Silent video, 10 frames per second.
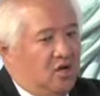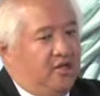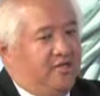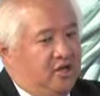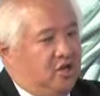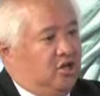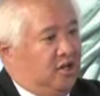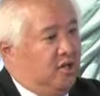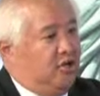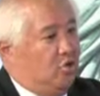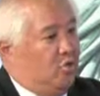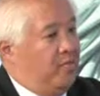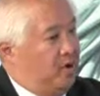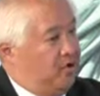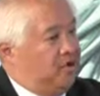then you need to do a
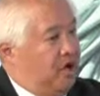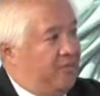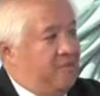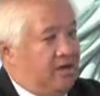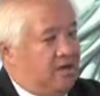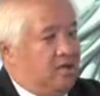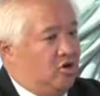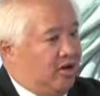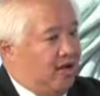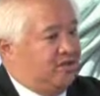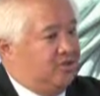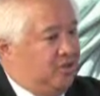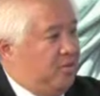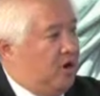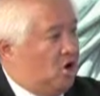better job making your case to
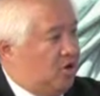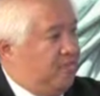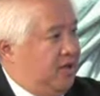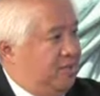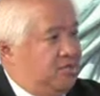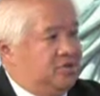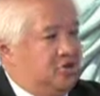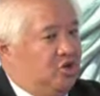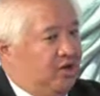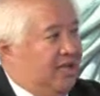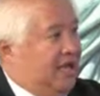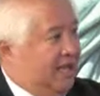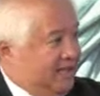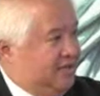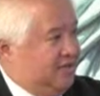the American people so you get
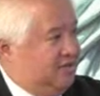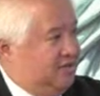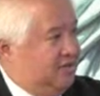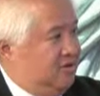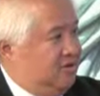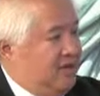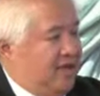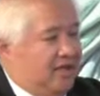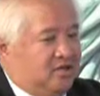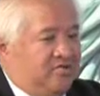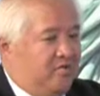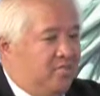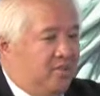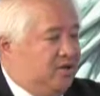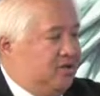elected. And that goes for
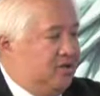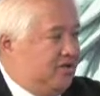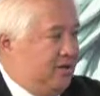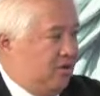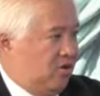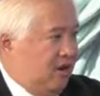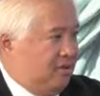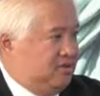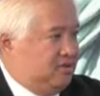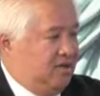Republicans and Democrats.